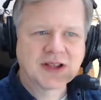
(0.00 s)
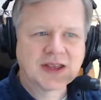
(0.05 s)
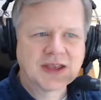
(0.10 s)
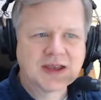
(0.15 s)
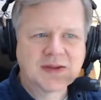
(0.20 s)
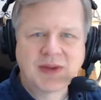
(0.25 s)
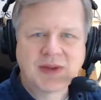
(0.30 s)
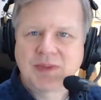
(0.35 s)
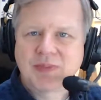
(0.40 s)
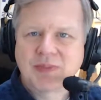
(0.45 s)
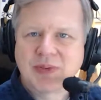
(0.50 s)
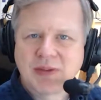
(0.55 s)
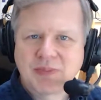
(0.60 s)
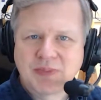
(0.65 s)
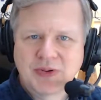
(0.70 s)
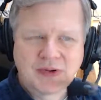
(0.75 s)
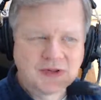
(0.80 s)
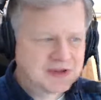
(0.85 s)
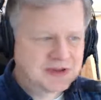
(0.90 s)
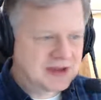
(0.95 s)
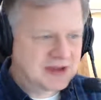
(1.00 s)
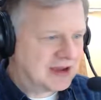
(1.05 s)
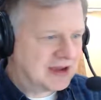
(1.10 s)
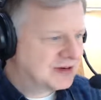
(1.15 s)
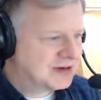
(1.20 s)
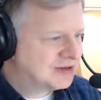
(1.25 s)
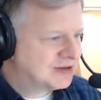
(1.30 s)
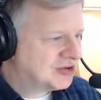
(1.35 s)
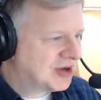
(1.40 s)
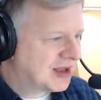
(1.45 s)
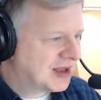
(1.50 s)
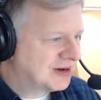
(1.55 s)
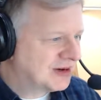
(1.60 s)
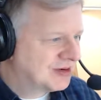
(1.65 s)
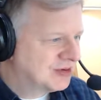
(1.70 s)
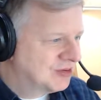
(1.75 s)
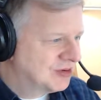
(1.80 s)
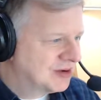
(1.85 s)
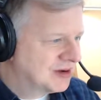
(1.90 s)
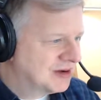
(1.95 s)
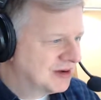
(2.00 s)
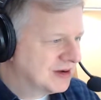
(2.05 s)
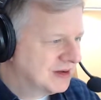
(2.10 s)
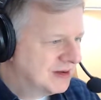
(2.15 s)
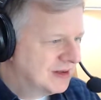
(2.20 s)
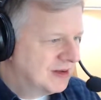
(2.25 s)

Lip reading: it might be built down in Chattanooga,